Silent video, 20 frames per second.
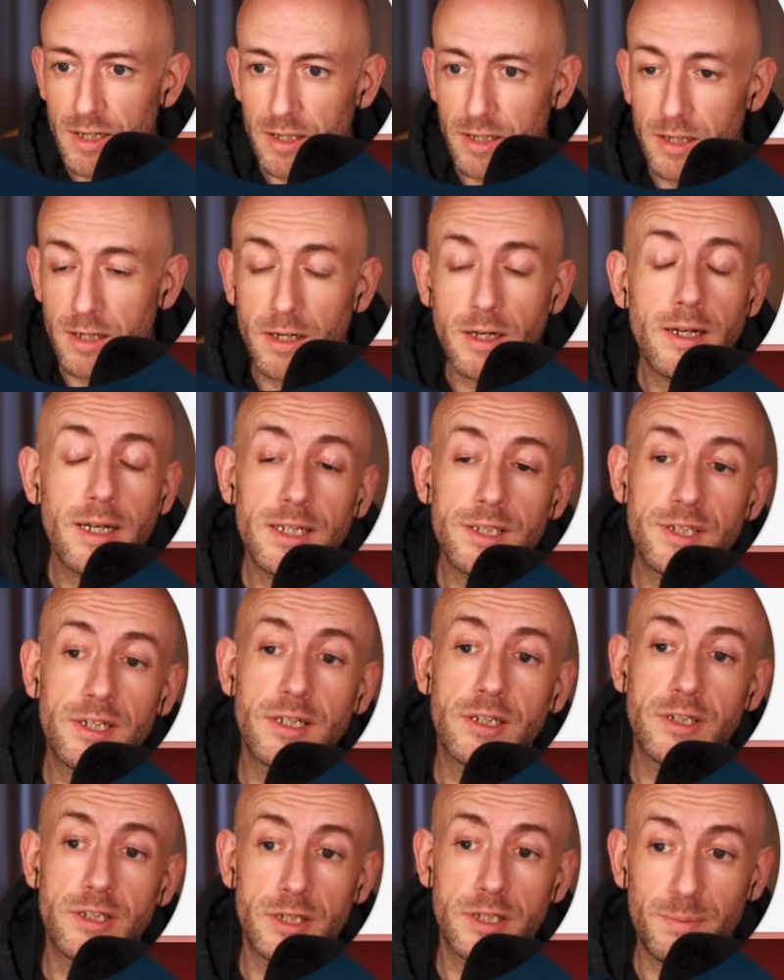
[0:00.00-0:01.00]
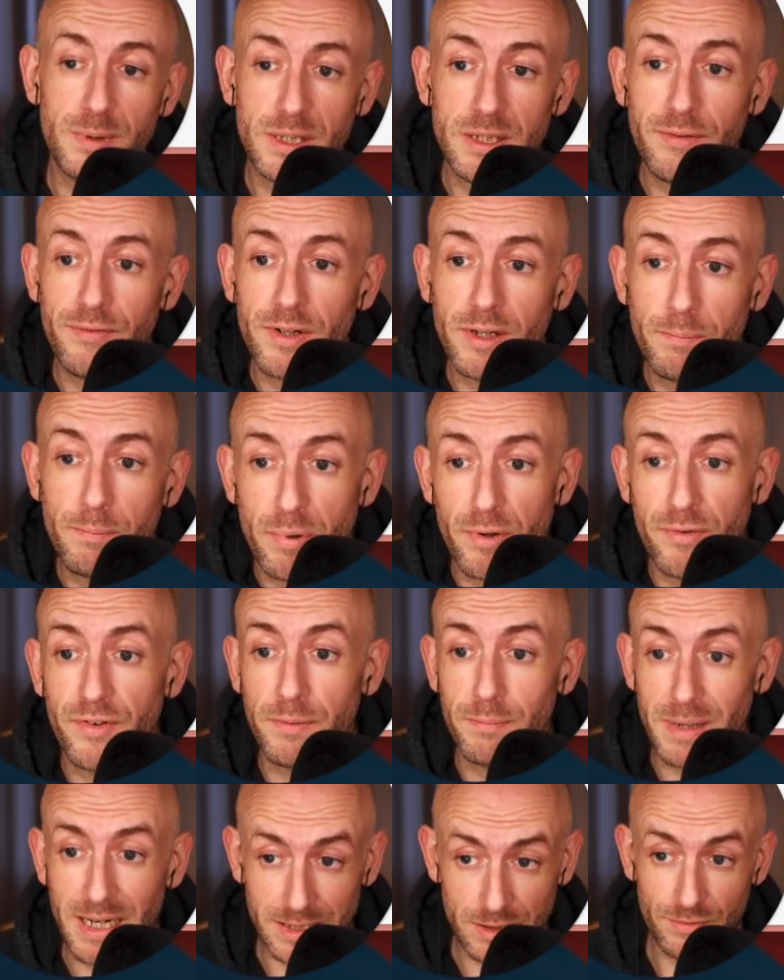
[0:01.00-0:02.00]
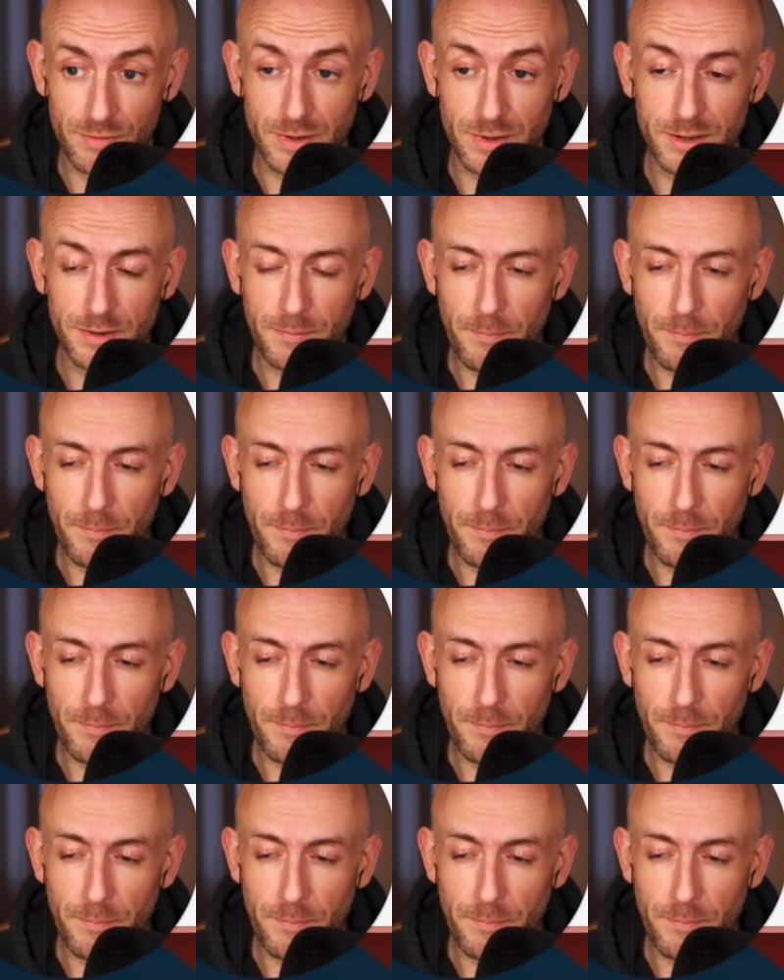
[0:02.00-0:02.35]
unless there's a specific perfect match for it.